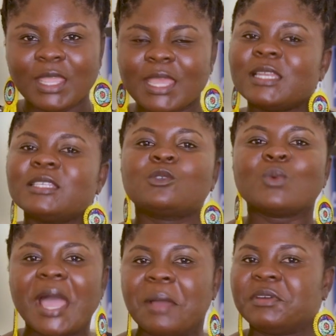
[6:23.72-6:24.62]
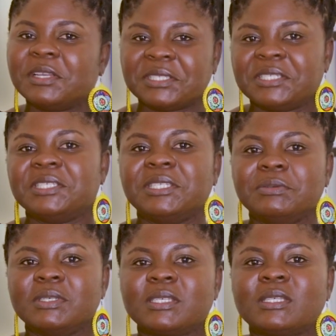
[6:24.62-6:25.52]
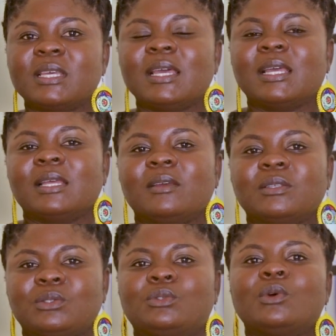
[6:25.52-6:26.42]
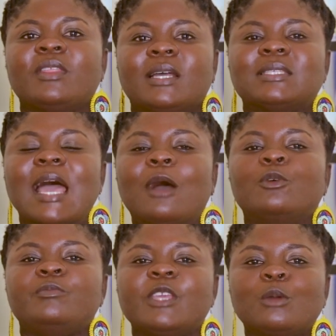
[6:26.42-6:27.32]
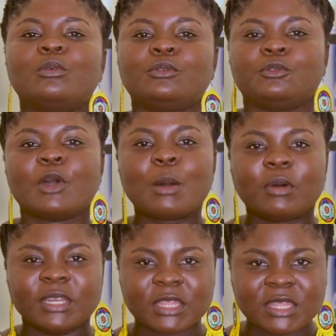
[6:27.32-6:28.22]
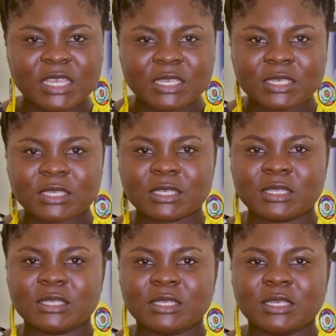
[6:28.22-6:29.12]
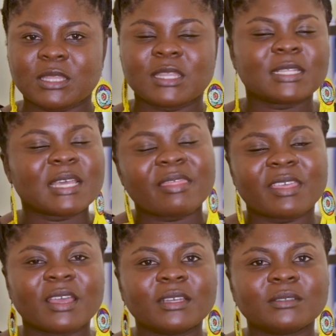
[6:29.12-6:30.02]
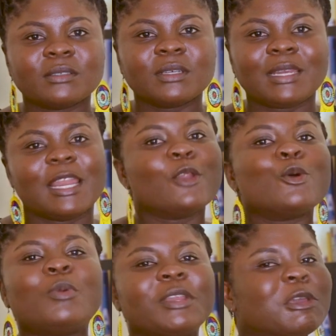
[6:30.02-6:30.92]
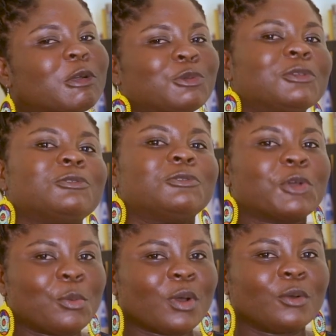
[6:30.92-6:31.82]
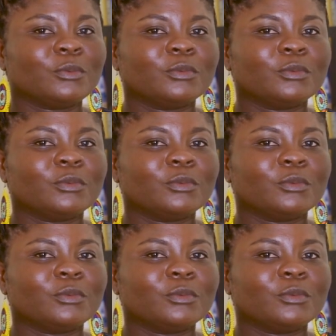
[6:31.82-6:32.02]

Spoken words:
And this is why I'm creating this series, so that I would be able to talk about the things that are there that nobody else wants to talk about.